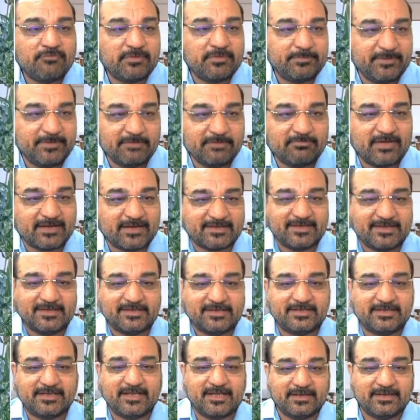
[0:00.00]
We've been working
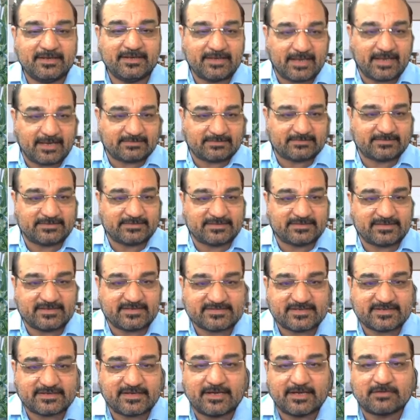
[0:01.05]
here at the
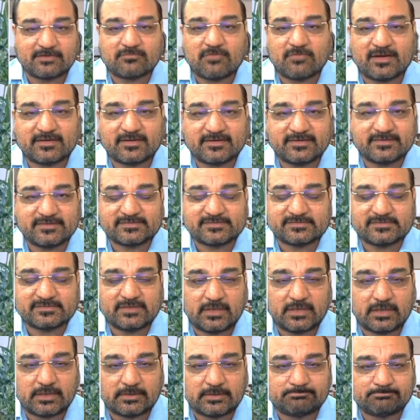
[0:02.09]
ICRISAT headquarters
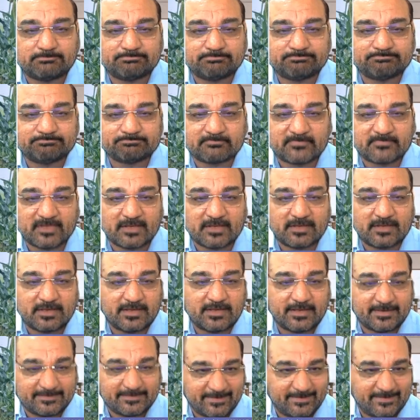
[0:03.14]

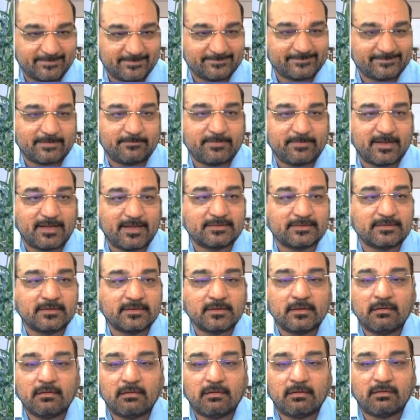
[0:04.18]
at Hyderabad
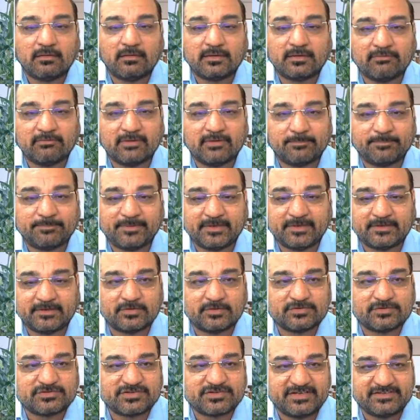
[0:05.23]
on developing
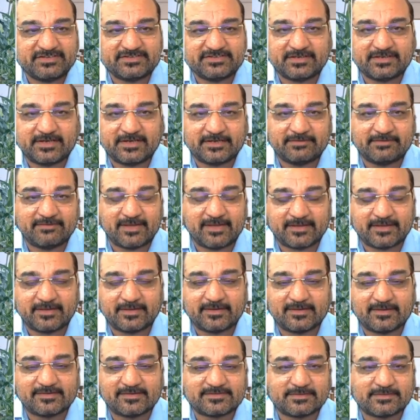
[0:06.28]
those regenerative
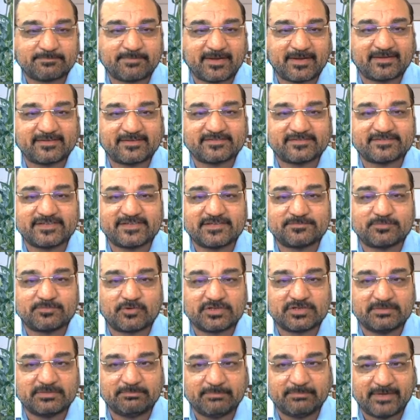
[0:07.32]
agriculture practices
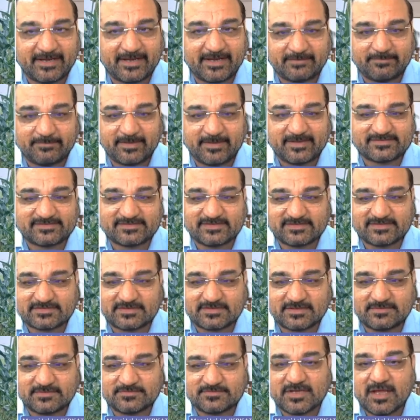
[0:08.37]
for the millet-based
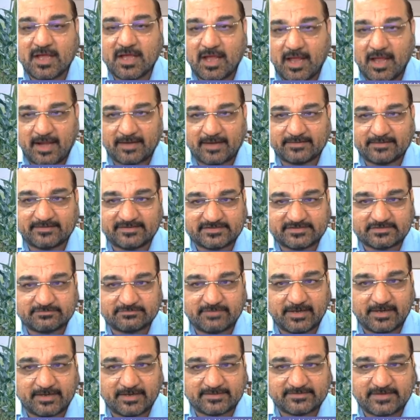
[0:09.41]
systems. And this
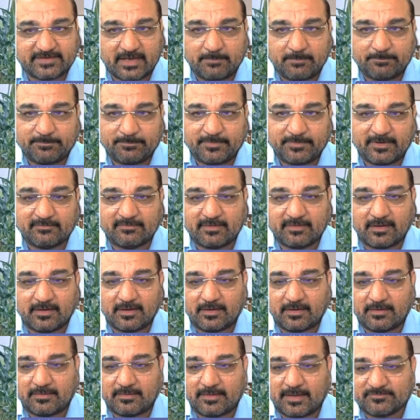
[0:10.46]
is one example
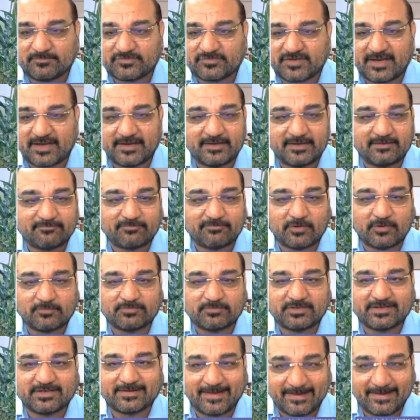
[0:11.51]
I'm citing
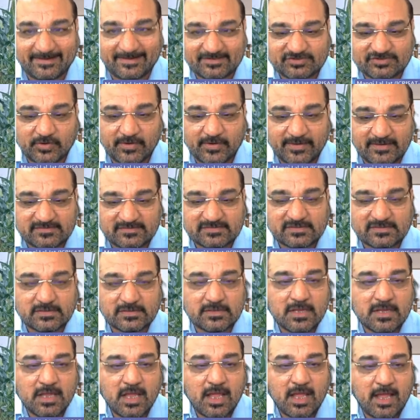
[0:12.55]
from the red soils.
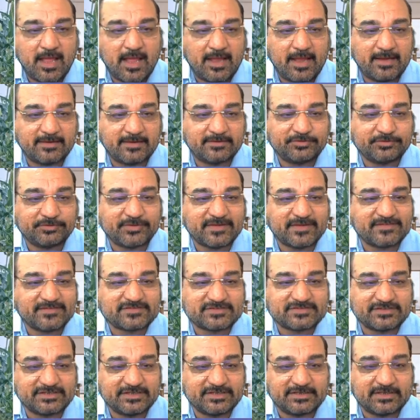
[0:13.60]
And you can
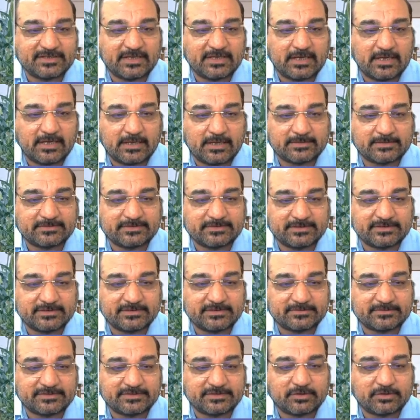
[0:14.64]
see
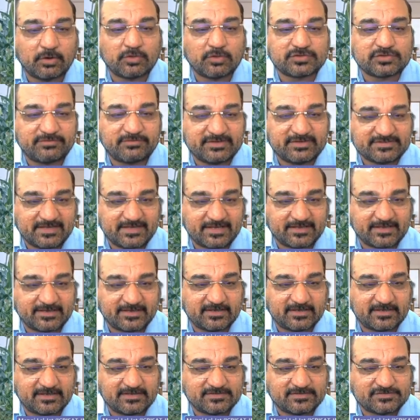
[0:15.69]
the conservation
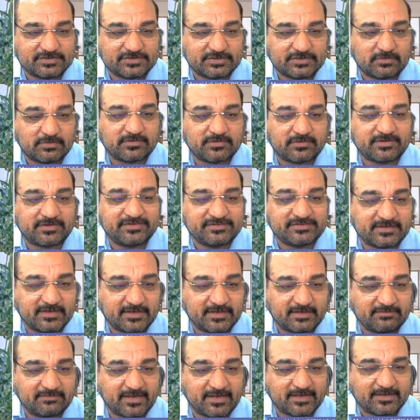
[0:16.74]
agriculture or
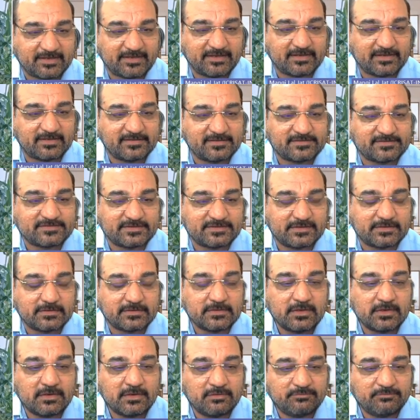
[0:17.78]
regenerative
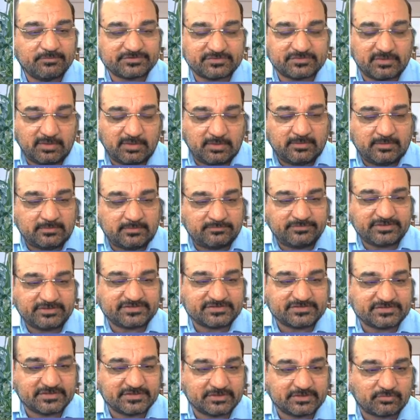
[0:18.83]
agriculture,
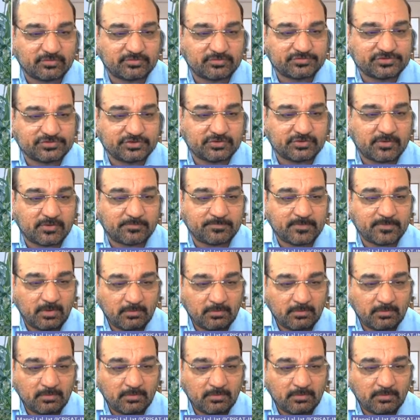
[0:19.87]
which is inclusive